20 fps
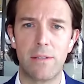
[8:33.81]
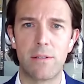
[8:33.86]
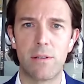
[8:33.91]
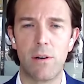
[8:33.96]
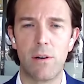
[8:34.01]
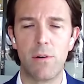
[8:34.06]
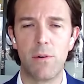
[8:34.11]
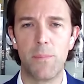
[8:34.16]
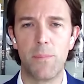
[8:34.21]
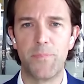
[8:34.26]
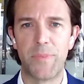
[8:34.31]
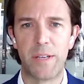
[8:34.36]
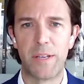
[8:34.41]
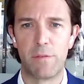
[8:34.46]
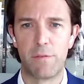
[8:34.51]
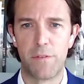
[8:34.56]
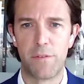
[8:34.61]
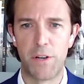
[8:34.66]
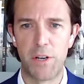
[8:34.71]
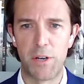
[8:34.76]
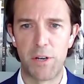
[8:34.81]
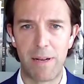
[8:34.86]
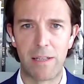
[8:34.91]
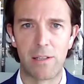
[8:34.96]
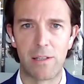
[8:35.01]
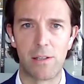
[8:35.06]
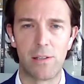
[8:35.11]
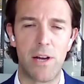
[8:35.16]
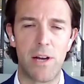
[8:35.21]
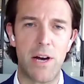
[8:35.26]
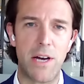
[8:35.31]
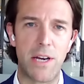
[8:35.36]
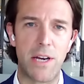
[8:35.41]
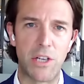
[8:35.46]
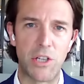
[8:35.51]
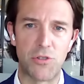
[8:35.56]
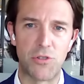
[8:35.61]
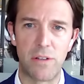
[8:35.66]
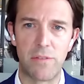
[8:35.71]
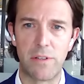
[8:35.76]
So fundamental
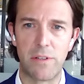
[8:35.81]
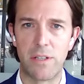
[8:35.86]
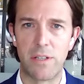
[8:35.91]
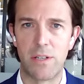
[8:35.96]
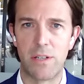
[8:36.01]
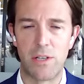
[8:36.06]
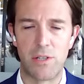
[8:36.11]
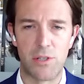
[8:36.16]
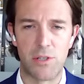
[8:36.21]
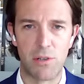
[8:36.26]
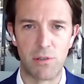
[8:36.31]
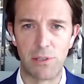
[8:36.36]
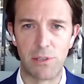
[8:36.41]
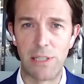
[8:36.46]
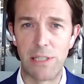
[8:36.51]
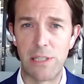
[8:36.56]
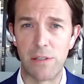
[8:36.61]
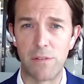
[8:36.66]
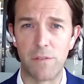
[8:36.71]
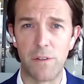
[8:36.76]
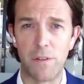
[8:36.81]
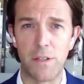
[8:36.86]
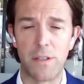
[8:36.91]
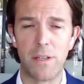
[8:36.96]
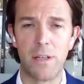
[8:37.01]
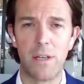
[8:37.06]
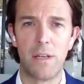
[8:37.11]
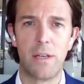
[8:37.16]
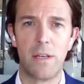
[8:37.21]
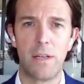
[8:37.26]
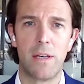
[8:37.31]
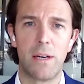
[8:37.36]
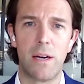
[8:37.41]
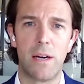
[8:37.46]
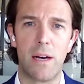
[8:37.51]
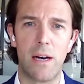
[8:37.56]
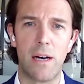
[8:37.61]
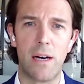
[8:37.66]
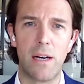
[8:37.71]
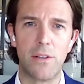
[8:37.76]
earnings driven is totally different.
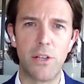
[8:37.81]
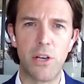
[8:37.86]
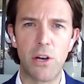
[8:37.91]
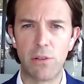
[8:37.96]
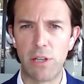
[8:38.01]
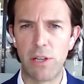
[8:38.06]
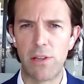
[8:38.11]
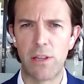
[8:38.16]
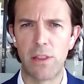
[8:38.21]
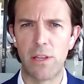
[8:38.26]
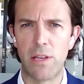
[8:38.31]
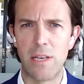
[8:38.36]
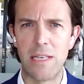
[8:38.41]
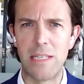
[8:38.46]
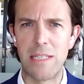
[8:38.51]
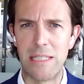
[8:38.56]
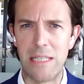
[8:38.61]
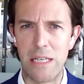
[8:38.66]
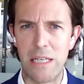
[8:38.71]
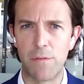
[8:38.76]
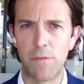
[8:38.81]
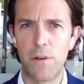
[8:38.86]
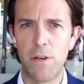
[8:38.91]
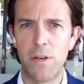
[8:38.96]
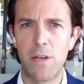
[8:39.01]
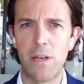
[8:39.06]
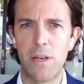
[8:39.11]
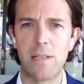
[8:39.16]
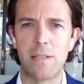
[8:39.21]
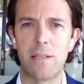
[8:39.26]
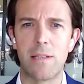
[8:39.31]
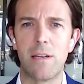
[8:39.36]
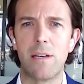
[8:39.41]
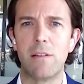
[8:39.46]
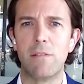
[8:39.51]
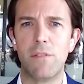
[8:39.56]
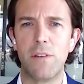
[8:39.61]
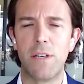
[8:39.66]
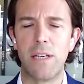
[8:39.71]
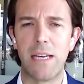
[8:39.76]
The only thing that is different is that
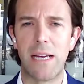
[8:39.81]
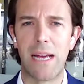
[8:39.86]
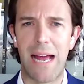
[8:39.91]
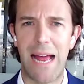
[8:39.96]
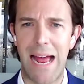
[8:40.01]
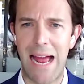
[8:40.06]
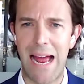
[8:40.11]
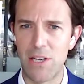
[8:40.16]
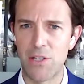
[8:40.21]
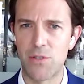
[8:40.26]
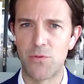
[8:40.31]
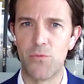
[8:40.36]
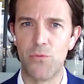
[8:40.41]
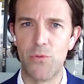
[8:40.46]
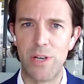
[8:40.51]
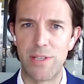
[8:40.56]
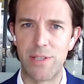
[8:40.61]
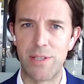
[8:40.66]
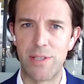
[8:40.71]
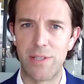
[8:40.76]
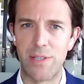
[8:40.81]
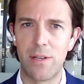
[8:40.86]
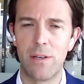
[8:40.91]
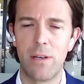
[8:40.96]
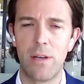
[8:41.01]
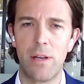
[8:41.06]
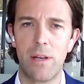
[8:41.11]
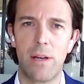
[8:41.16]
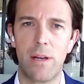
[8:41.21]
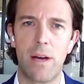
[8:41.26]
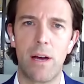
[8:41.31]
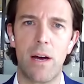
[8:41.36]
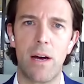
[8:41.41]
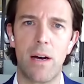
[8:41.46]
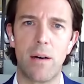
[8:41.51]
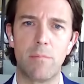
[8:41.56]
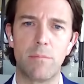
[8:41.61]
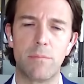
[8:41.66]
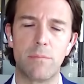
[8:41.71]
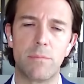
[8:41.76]
NVIDIA has risen
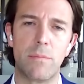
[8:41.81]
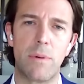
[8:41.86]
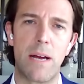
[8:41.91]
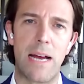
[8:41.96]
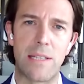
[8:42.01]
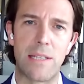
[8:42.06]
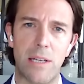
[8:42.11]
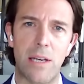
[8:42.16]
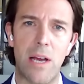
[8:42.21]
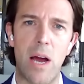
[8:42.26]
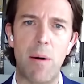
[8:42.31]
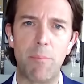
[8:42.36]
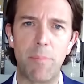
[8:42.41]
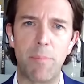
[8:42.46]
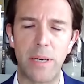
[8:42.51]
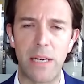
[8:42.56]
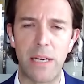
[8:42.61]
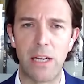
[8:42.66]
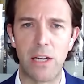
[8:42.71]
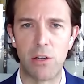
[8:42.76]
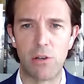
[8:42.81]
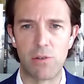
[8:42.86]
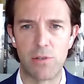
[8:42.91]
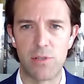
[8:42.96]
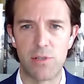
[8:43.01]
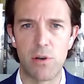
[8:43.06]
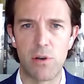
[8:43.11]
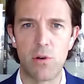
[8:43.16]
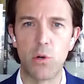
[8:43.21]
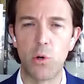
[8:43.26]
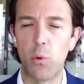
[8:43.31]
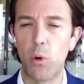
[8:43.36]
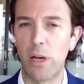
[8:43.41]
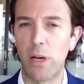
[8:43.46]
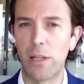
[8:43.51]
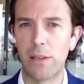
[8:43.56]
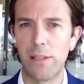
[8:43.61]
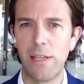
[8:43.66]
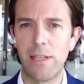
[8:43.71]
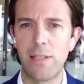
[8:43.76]
as a company, you know, so
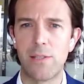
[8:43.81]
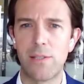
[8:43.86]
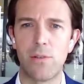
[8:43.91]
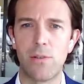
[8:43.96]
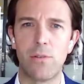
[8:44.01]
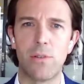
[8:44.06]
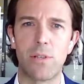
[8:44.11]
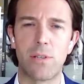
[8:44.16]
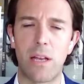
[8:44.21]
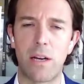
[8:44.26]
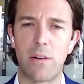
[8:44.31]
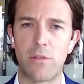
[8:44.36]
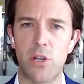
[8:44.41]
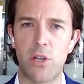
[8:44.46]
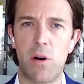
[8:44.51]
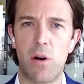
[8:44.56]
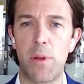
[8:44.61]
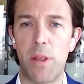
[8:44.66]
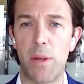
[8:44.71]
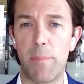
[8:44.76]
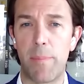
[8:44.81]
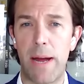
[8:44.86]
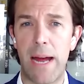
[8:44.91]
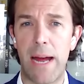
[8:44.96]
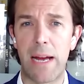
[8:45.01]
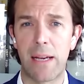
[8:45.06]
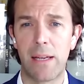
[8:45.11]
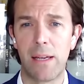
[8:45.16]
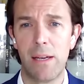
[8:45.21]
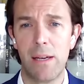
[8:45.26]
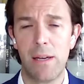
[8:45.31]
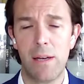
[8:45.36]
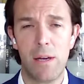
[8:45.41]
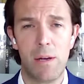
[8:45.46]
quickly to the kind of top of the pack.